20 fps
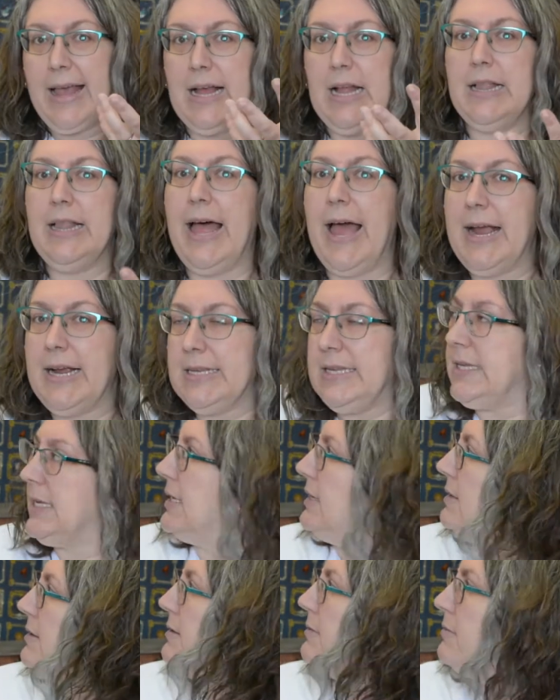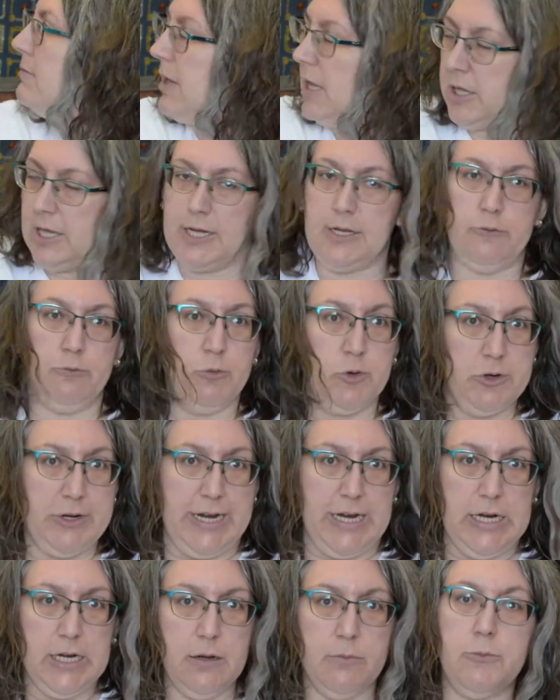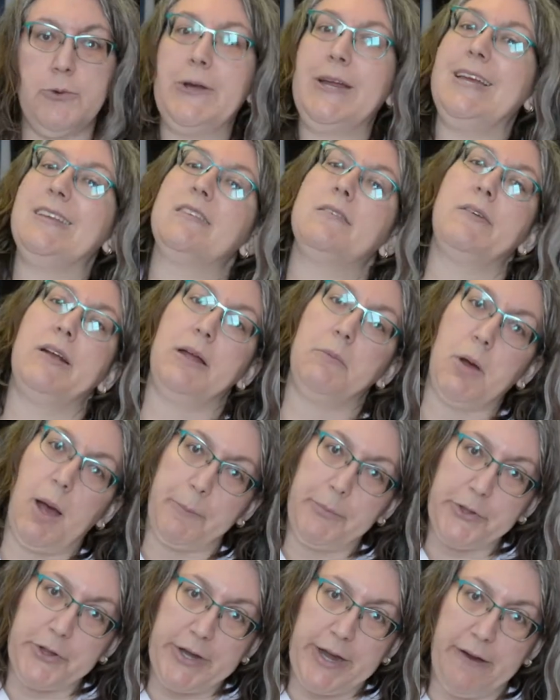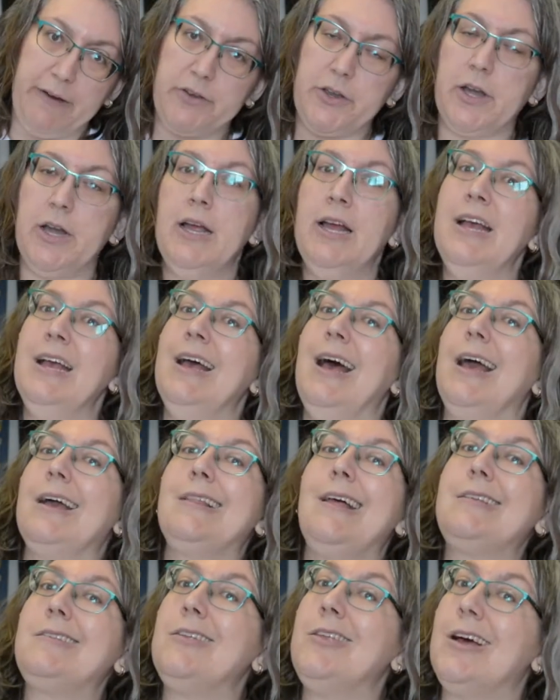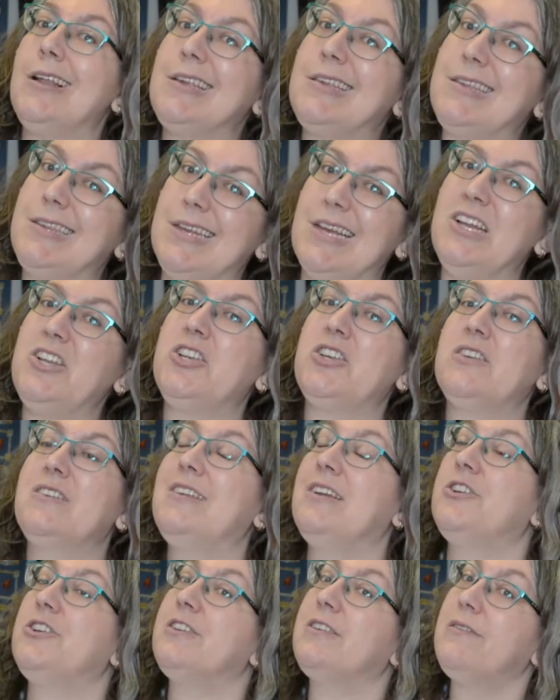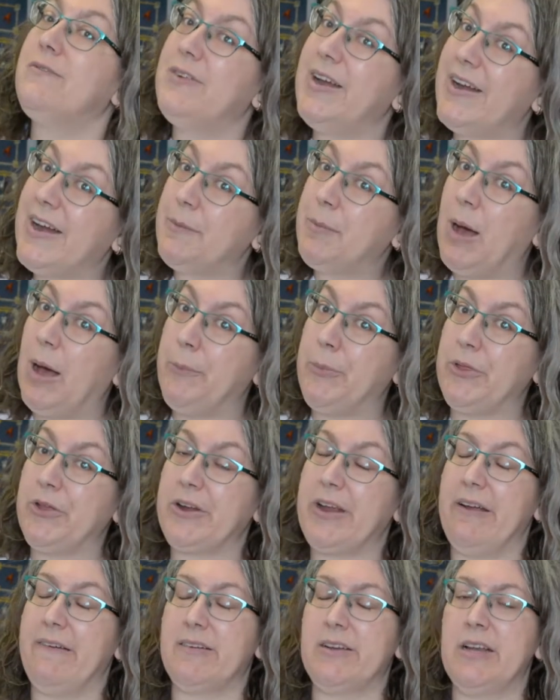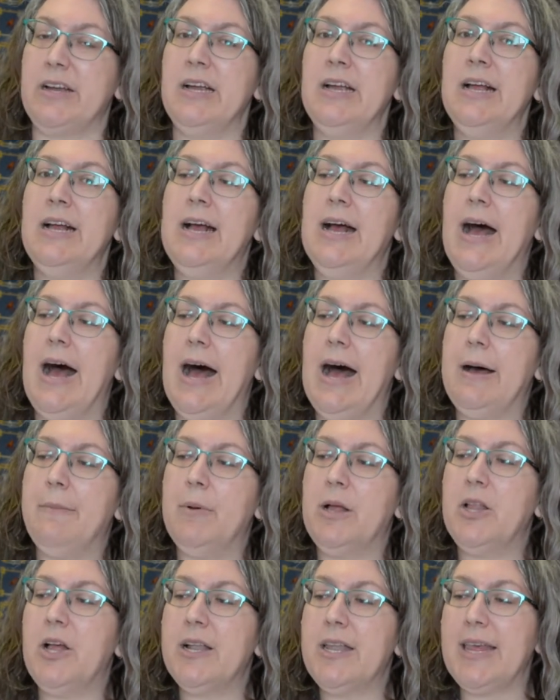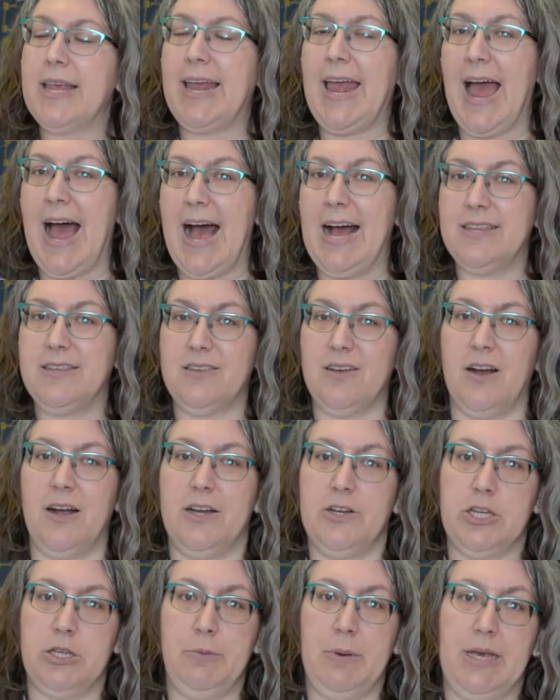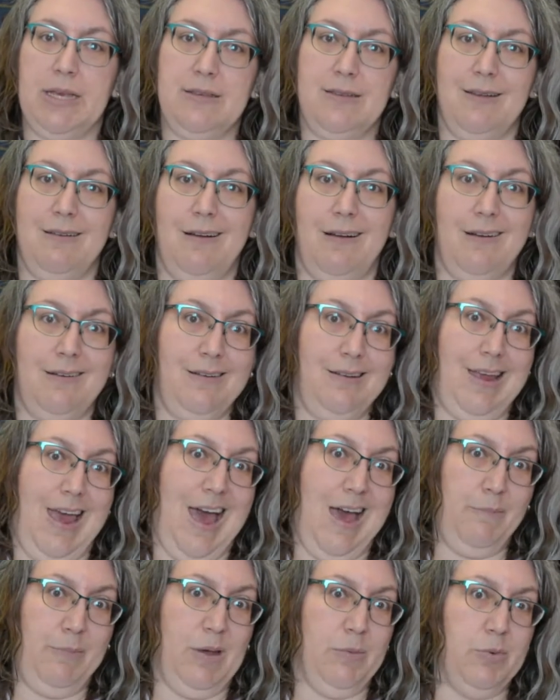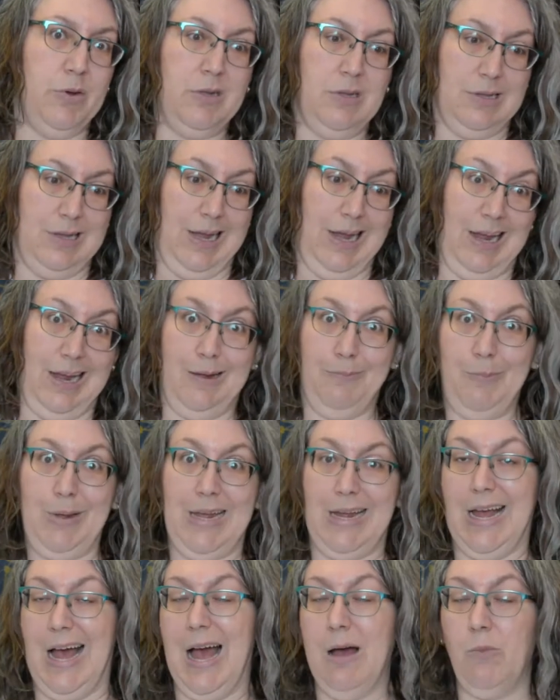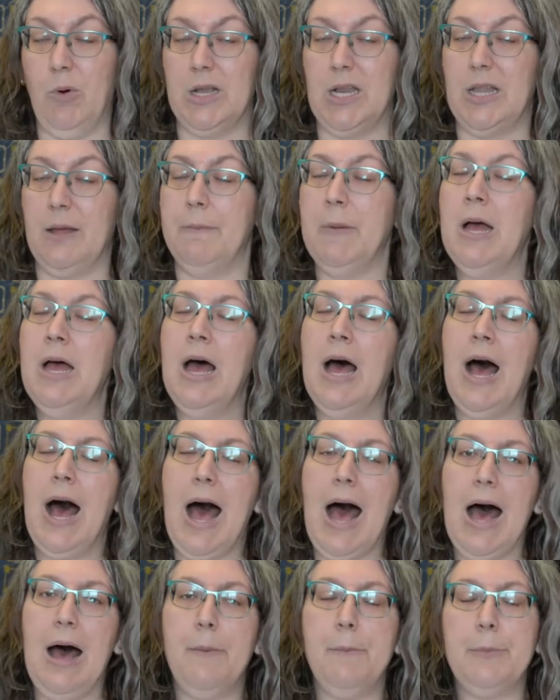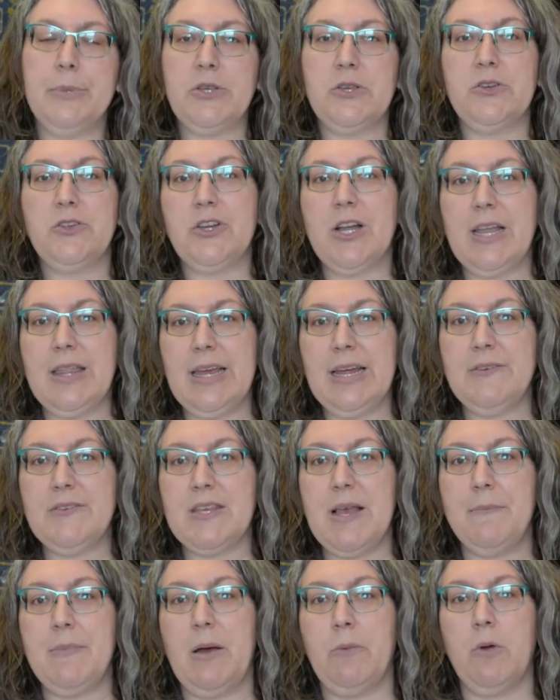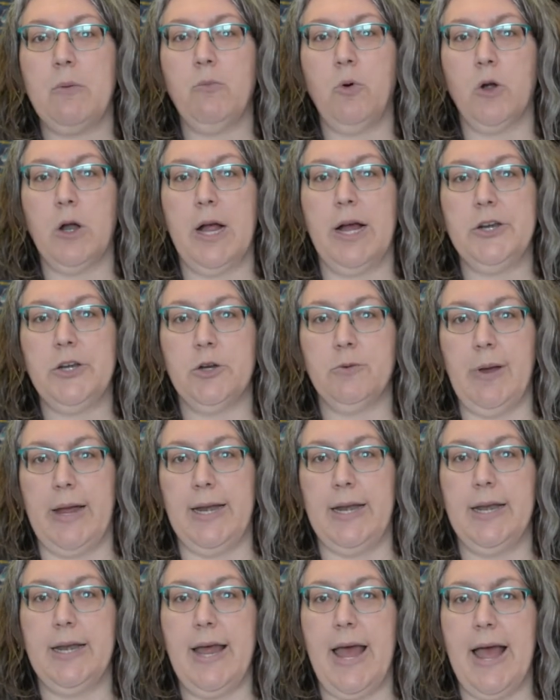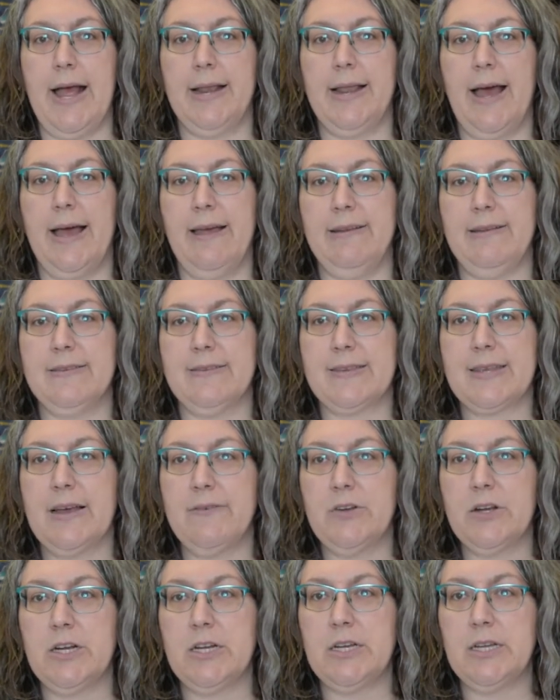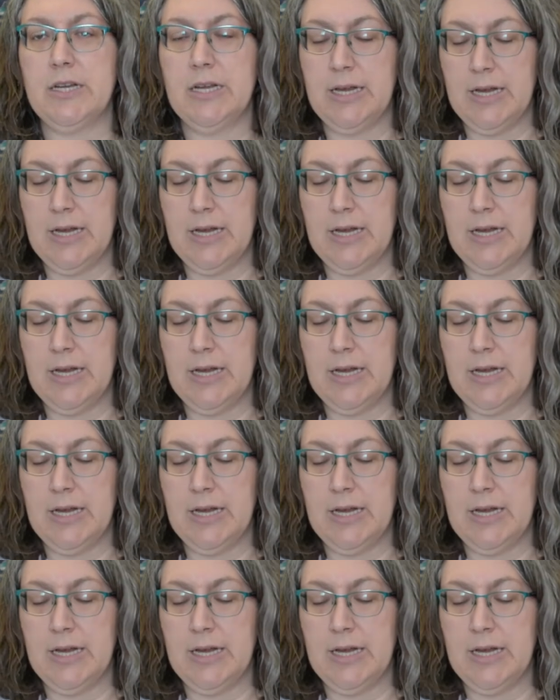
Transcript: collect a lot of Marie. Marie is a very popular character. I collect a lot of Stitch. Stitch is a very popular character. A lot of the cats are just because they're cat people. Hey, me, I'm one of them. So I was trying to think of some that were more underrated, and I discovered